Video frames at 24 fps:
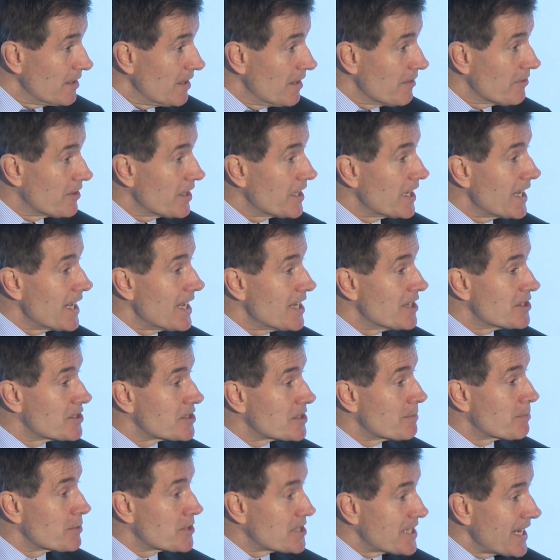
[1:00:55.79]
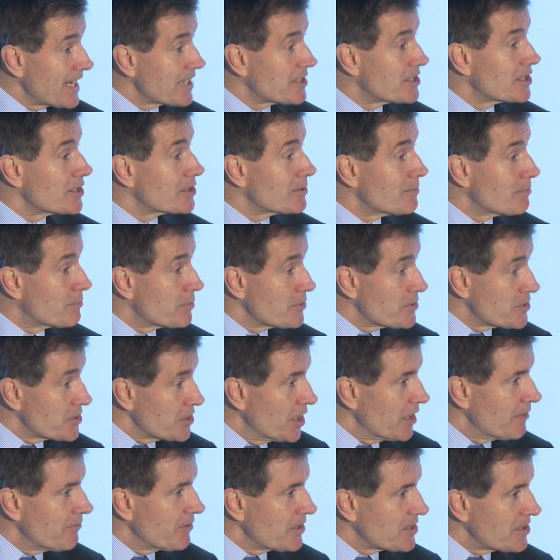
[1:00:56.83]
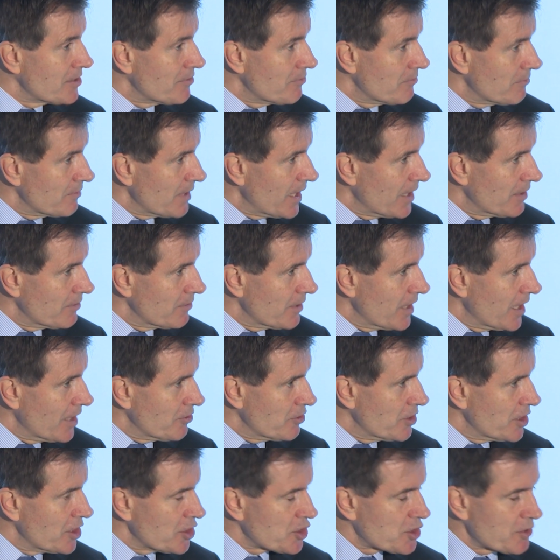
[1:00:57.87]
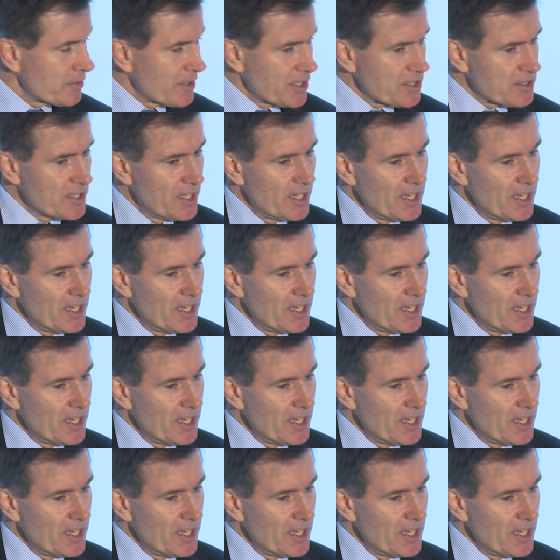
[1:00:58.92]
than it is to protect it and preserve it and, and, and nurture it.